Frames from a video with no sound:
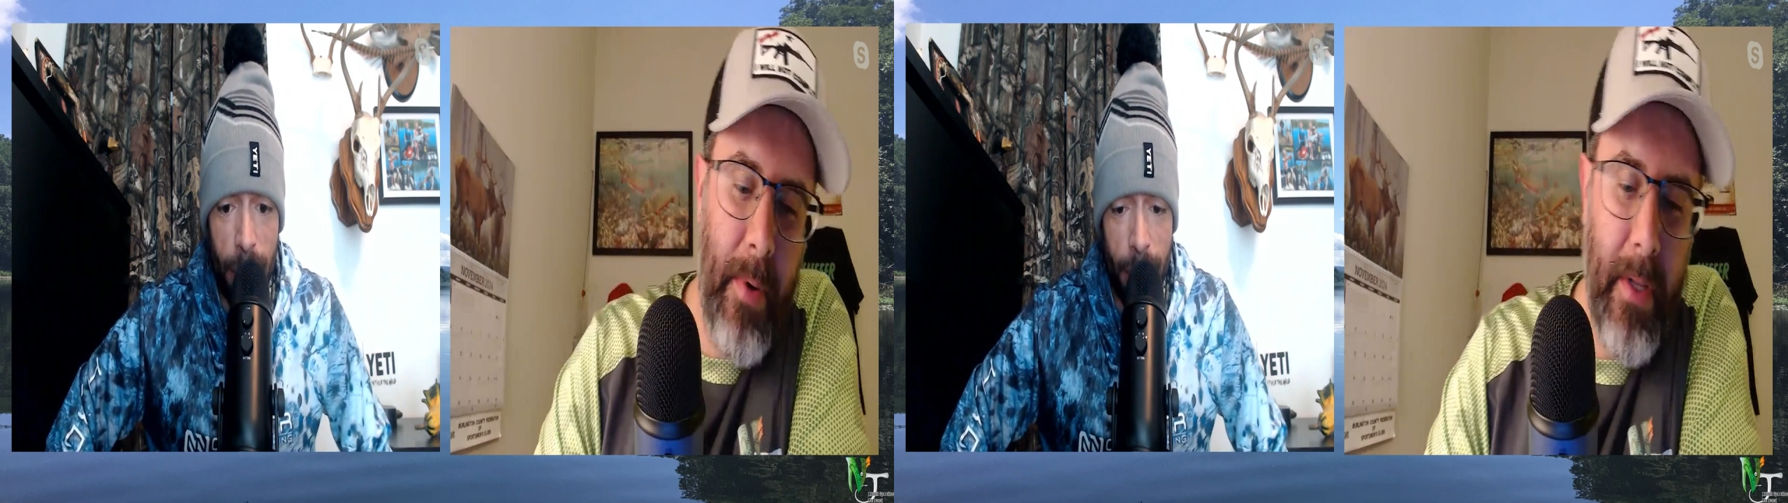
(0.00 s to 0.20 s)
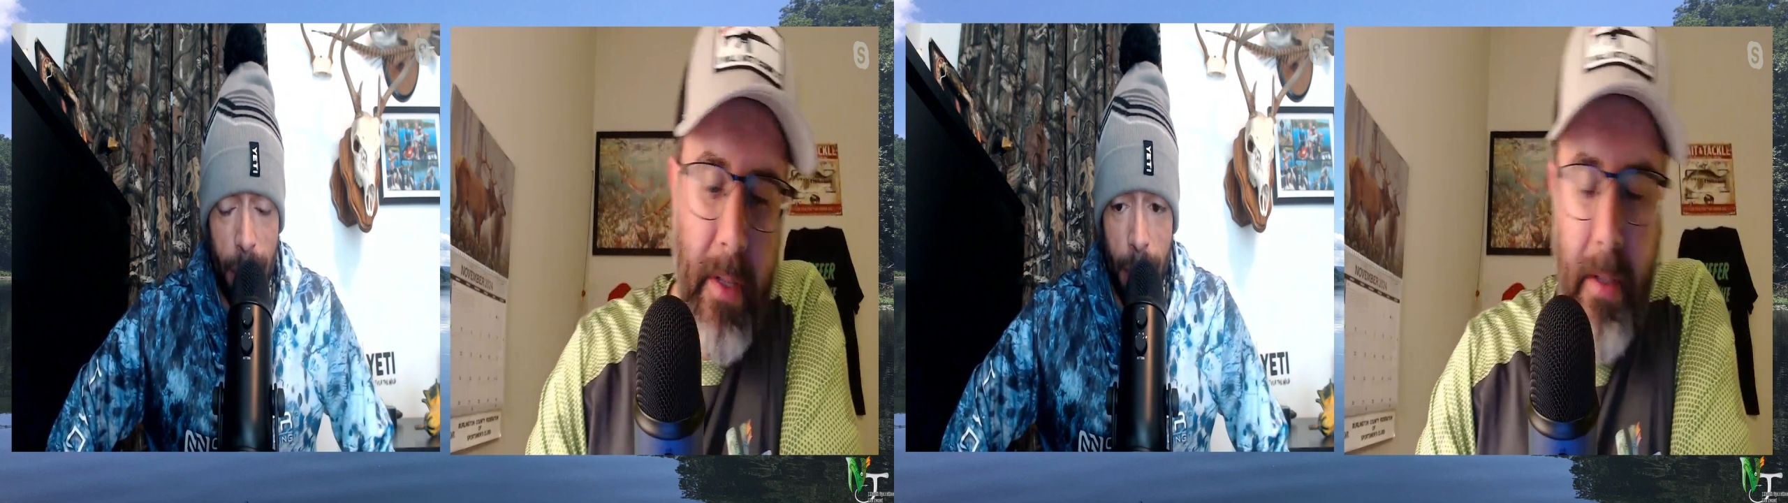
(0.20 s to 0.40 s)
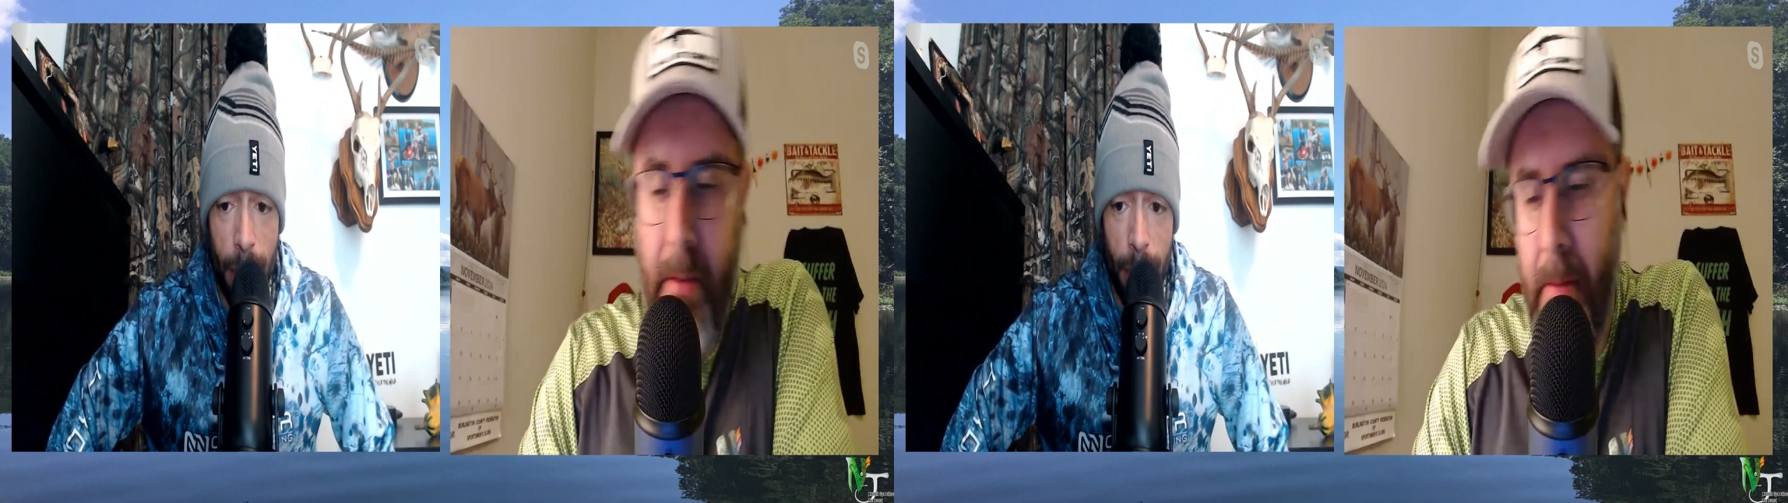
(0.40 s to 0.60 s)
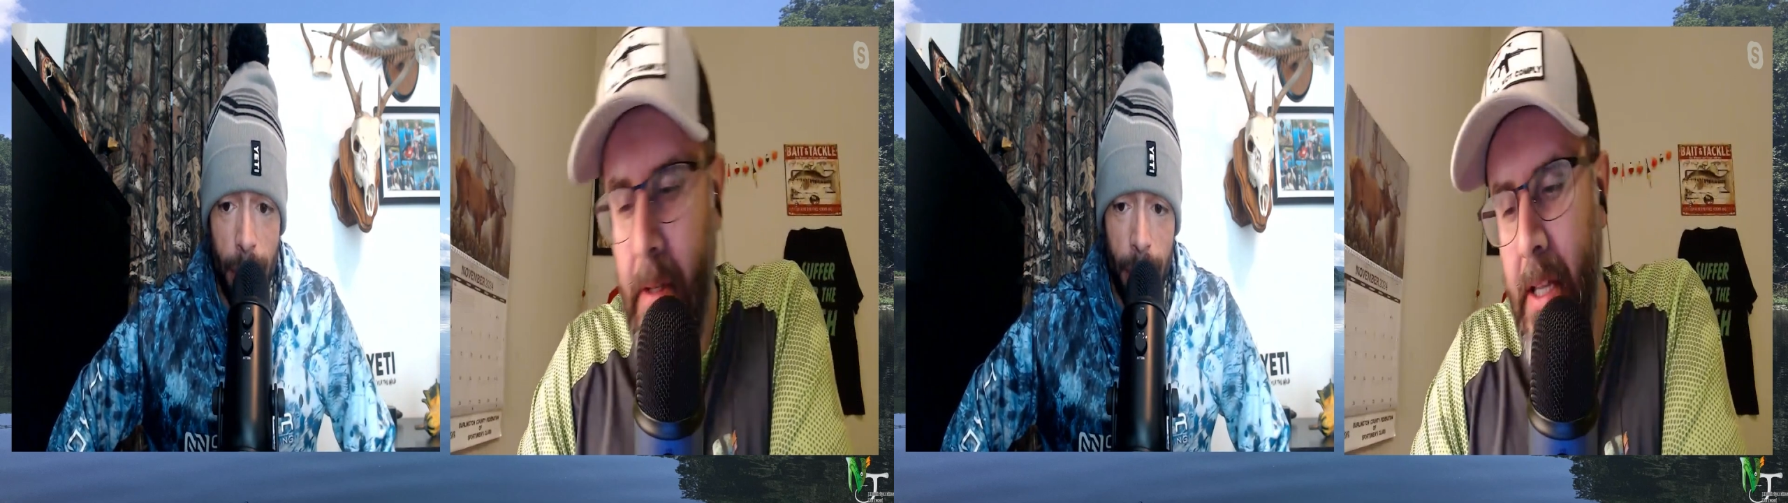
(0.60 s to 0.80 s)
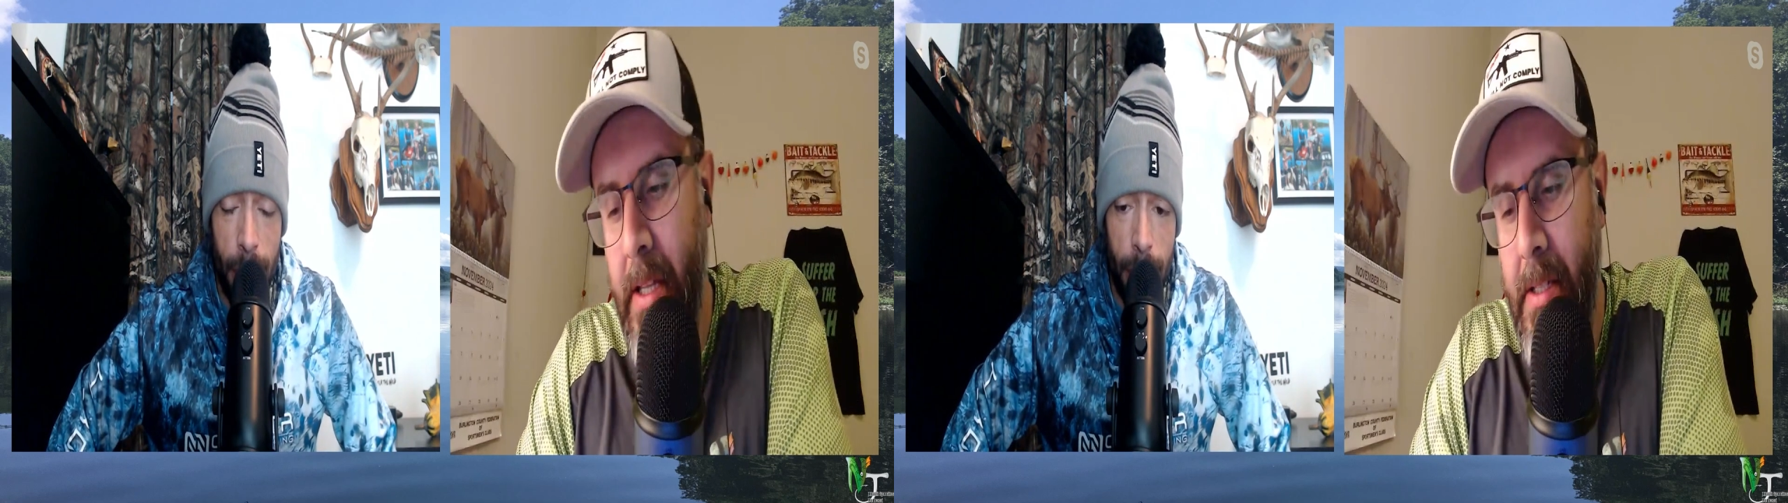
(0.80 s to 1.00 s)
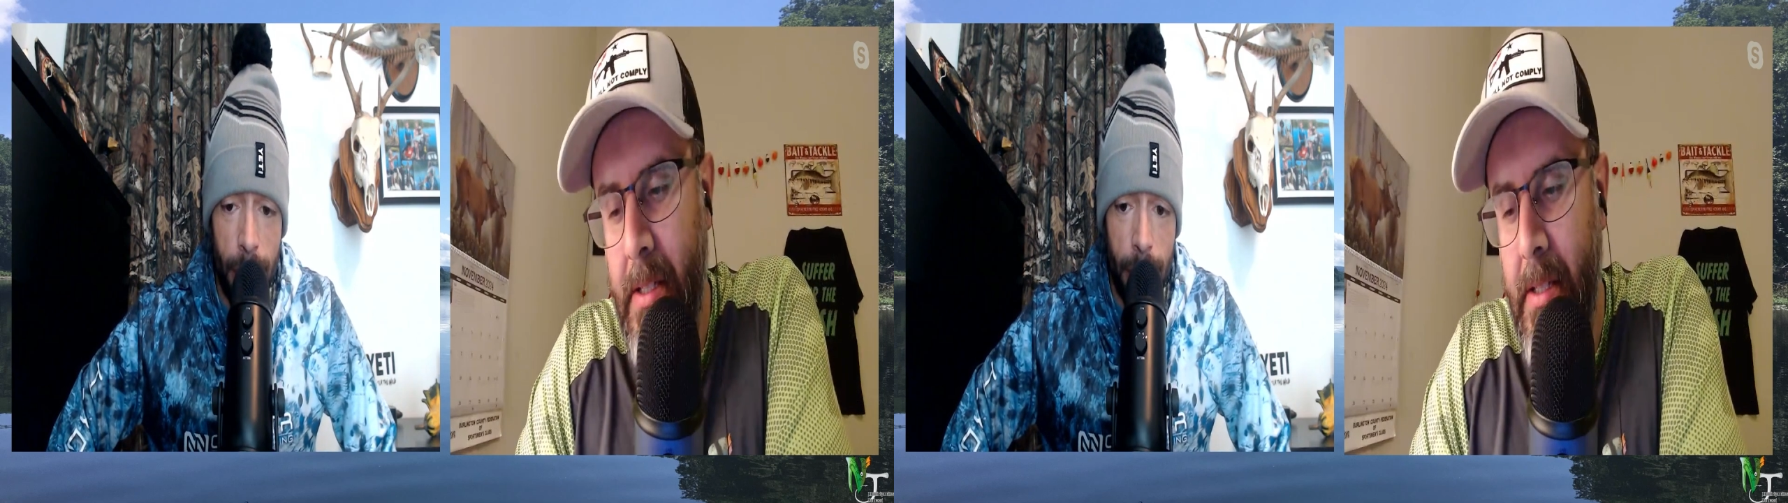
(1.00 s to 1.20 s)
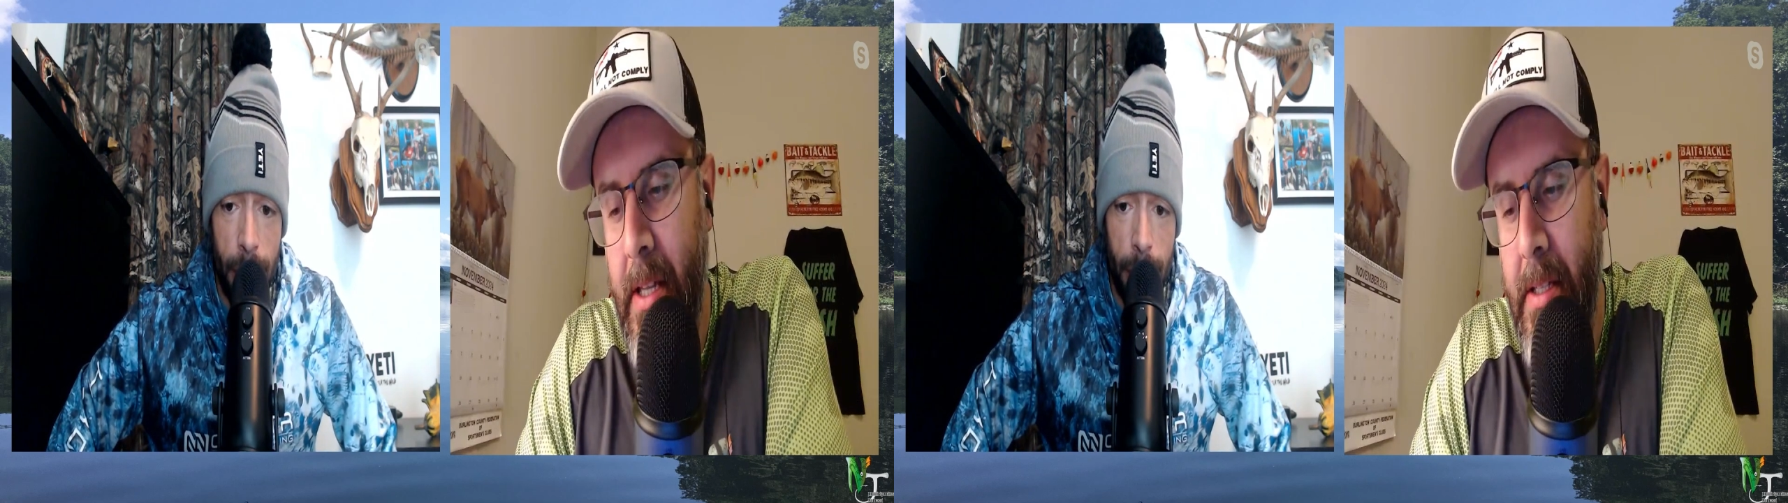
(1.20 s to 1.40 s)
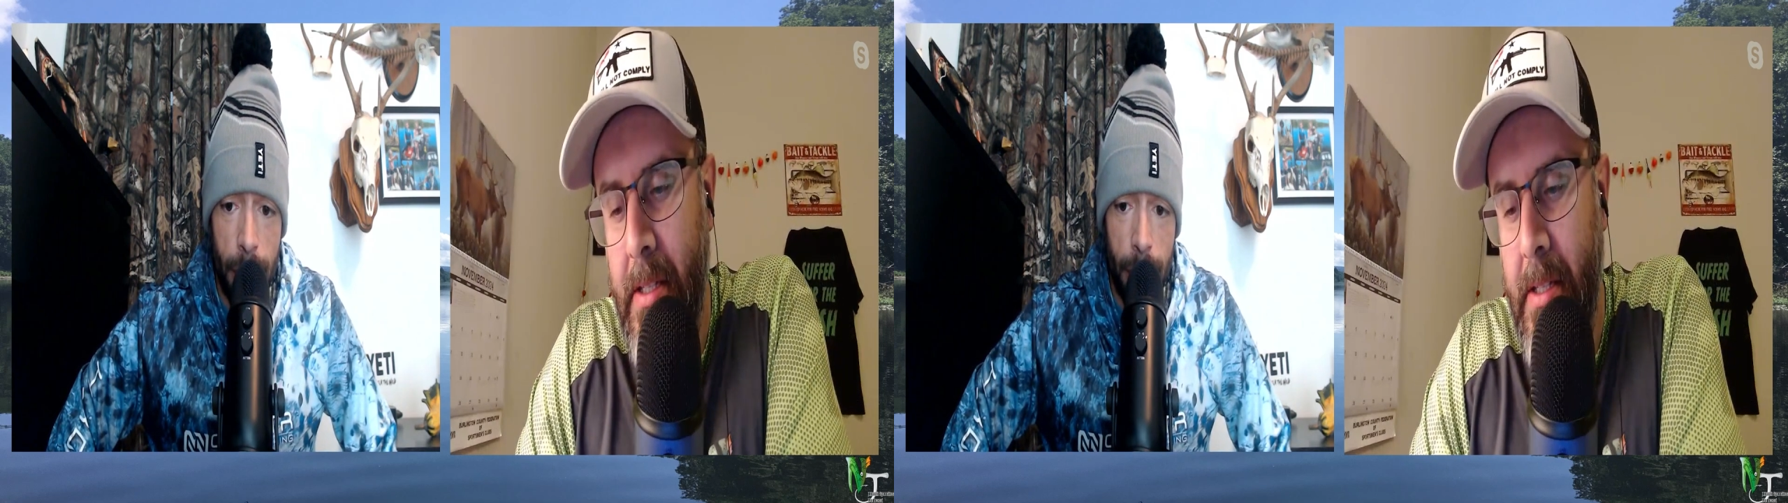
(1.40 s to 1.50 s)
but dude, it's